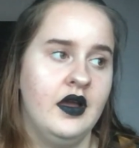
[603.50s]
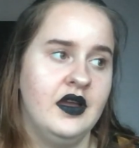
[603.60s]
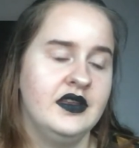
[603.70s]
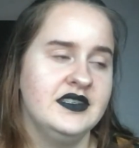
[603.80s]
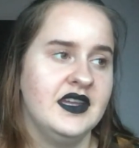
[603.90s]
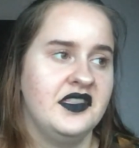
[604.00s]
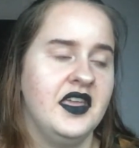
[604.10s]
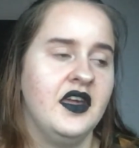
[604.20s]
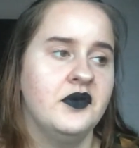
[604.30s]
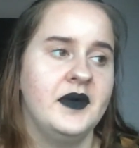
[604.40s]
and I
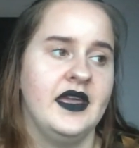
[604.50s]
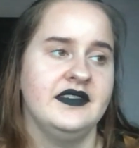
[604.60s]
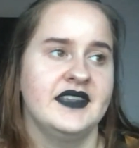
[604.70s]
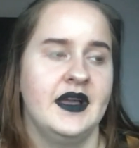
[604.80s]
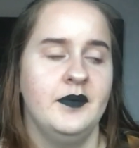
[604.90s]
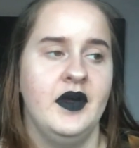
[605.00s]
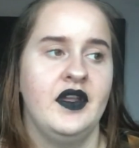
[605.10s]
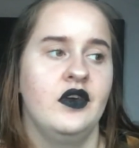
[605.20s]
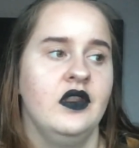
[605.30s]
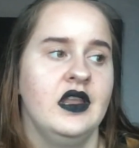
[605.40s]
think on my exam I
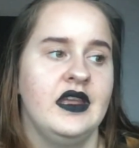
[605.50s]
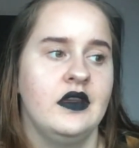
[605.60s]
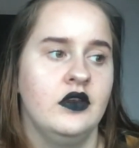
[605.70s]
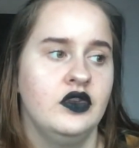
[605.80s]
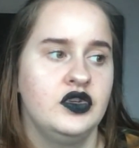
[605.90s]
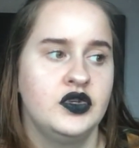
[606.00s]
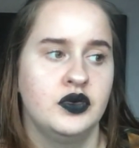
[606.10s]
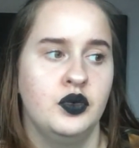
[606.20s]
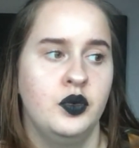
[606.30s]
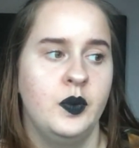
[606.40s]
got like
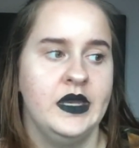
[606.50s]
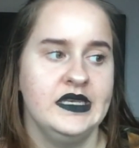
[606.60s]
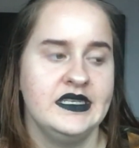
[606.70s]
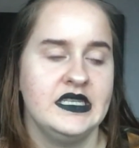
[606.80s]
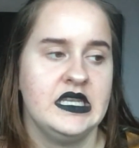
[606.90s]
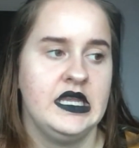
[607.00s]
twenty-five